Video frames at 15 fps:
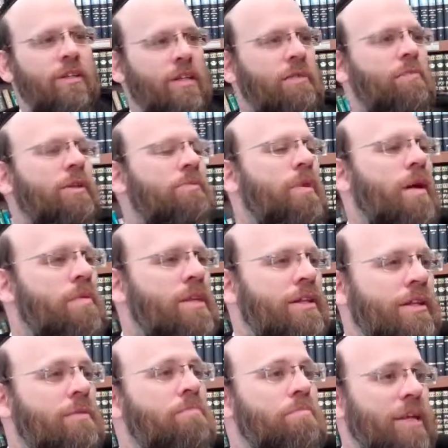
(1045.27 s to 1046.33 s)
most probably there's
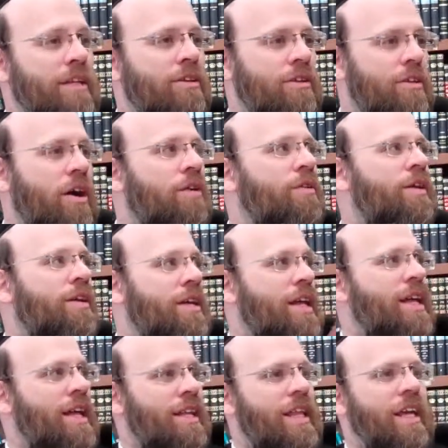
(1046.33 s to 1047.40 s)
some bittul Torah.
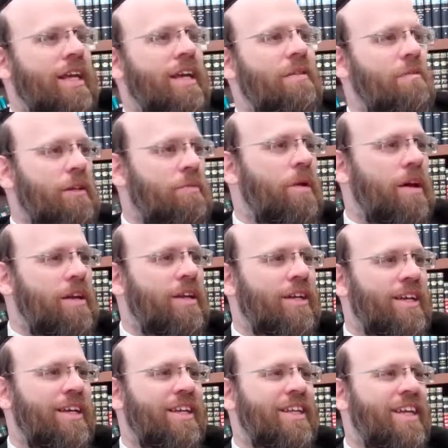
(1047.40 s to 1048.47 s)
Take care. Most probably
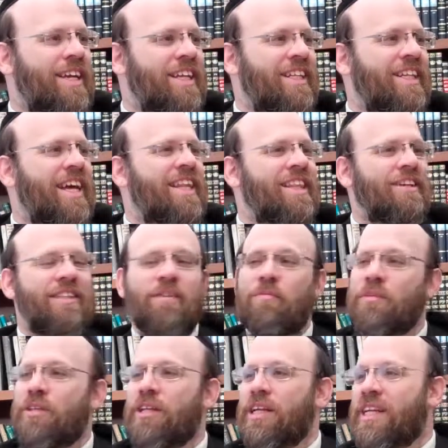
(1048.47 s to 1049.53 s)
he could say there's
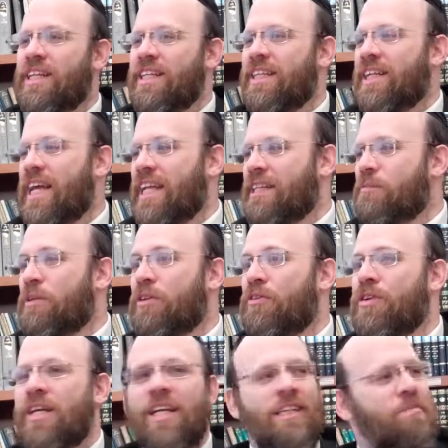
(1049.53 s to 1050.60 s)
he hasn't been
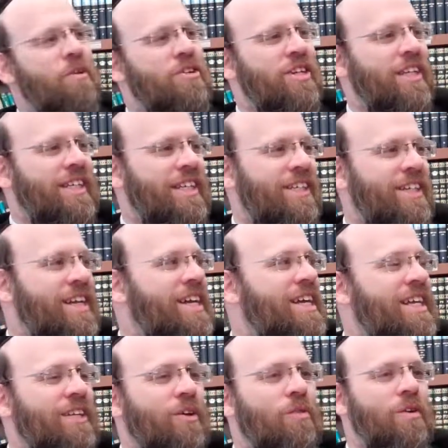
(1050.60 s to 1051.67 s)
learning as much as there's
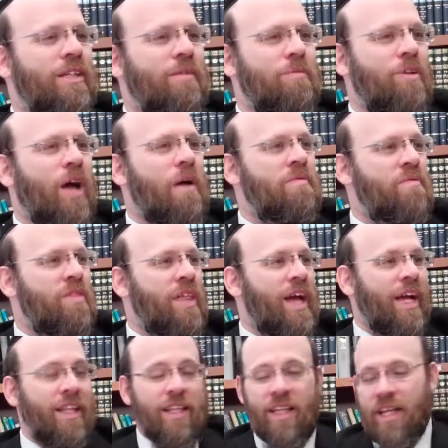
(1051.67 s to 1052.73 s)
always some time for
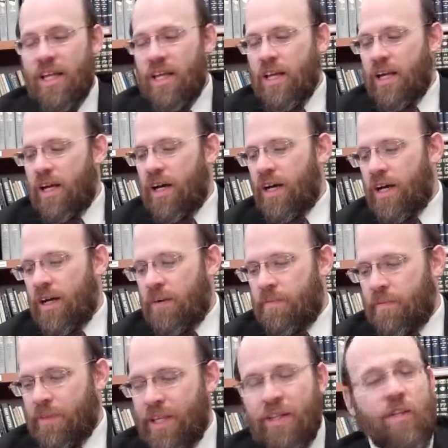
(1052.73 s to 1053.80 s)
that.
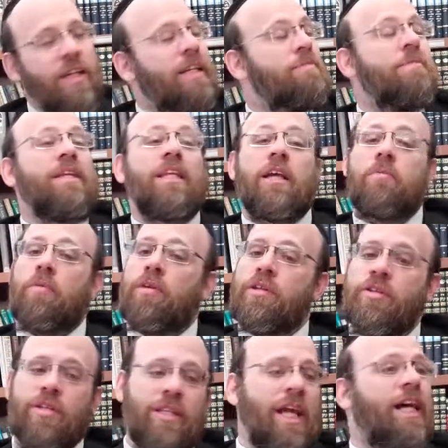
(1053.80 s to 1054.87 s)
It doesn't mean that a person
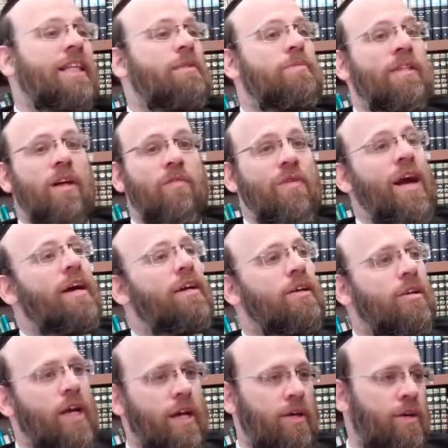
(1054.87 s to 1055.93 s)
should knock themselves out
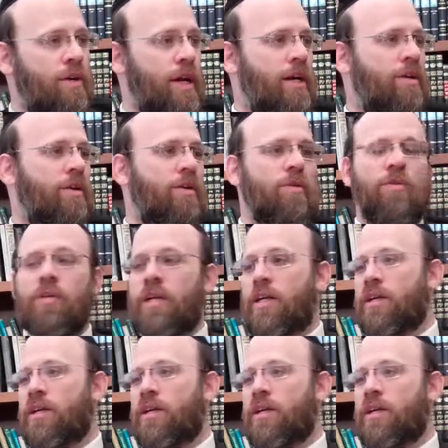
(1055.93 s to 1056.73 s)
and go